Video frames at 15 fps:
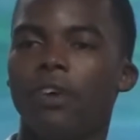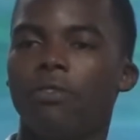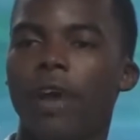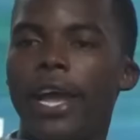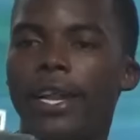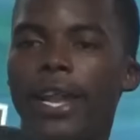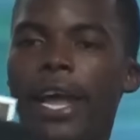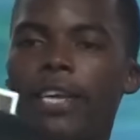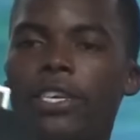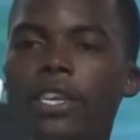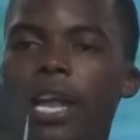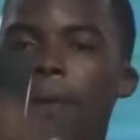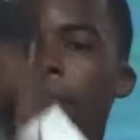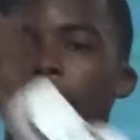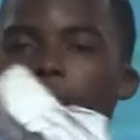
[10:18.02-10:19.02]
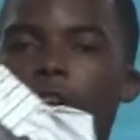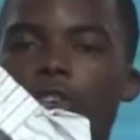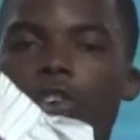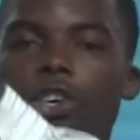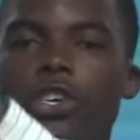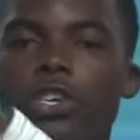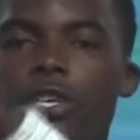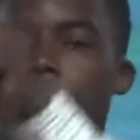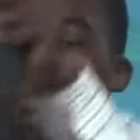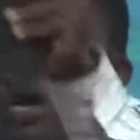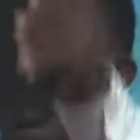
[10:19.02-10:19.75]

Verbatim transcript: right next to that big church, St.